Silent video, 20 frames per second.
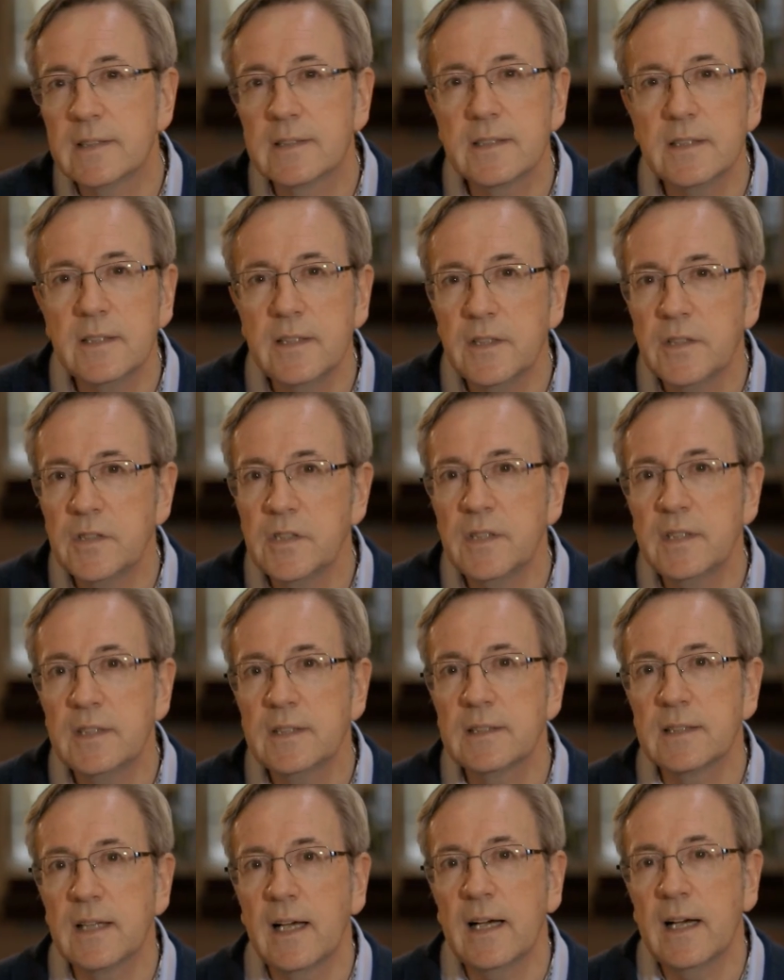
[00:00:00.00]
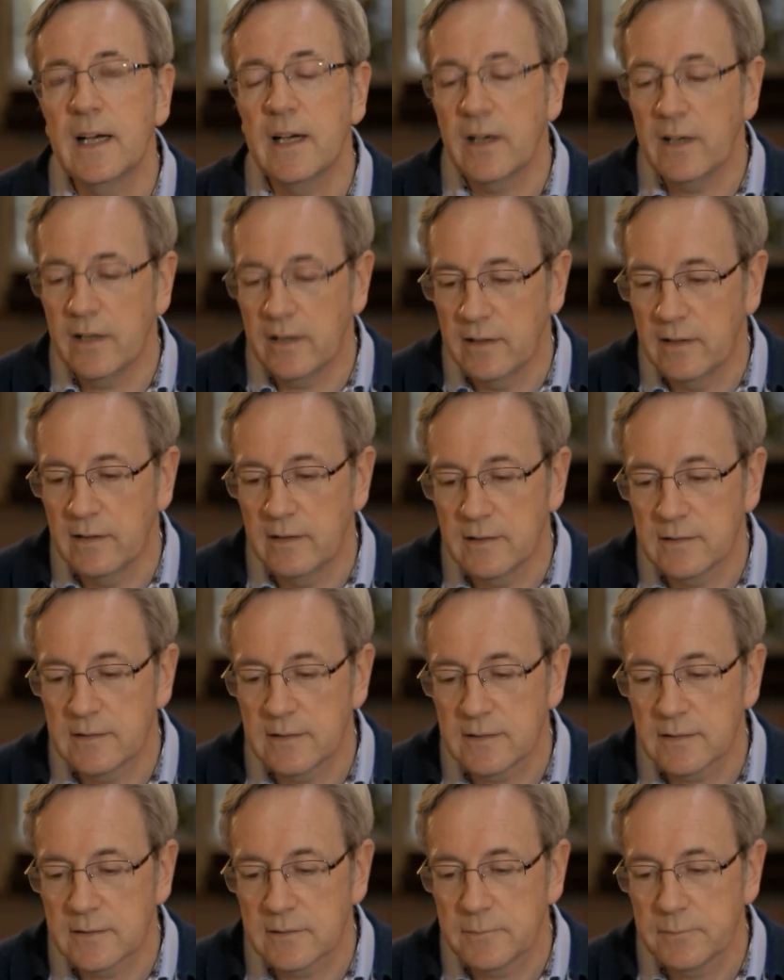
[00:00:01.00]
searches our
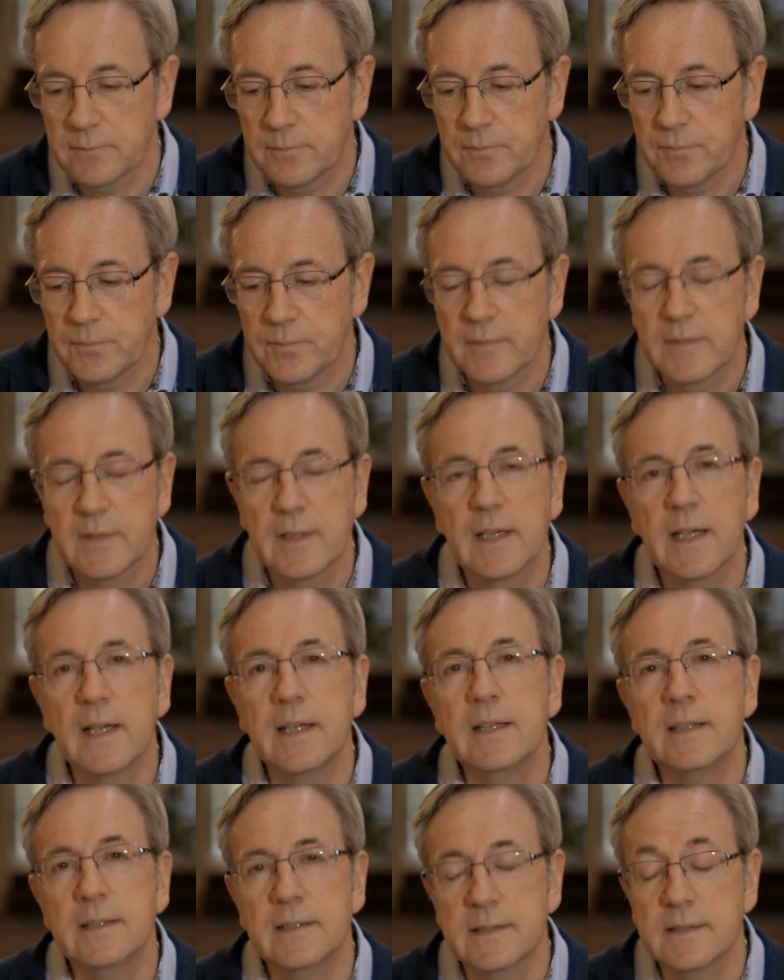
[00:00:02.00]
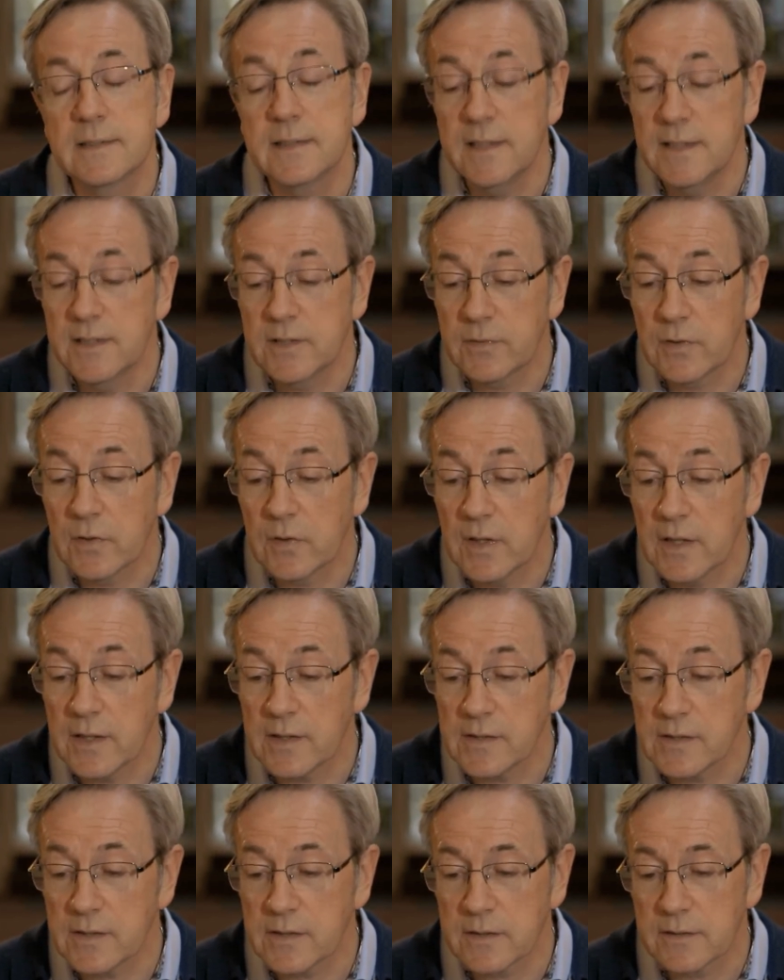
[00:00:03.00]
hearts and intercedes for
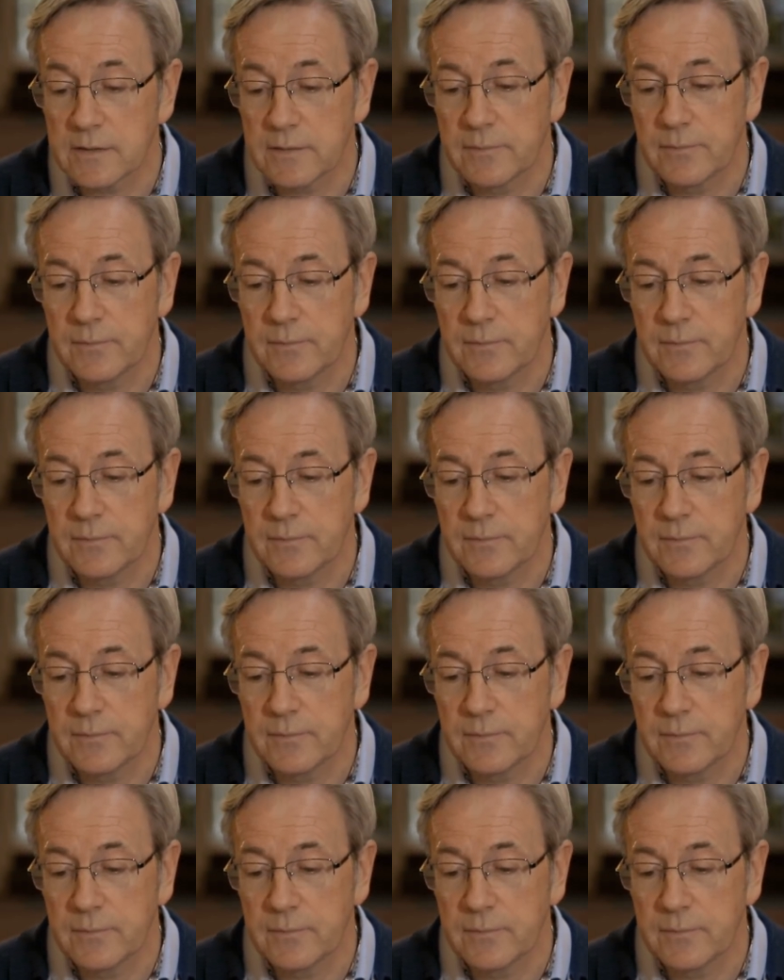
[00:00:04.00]
us.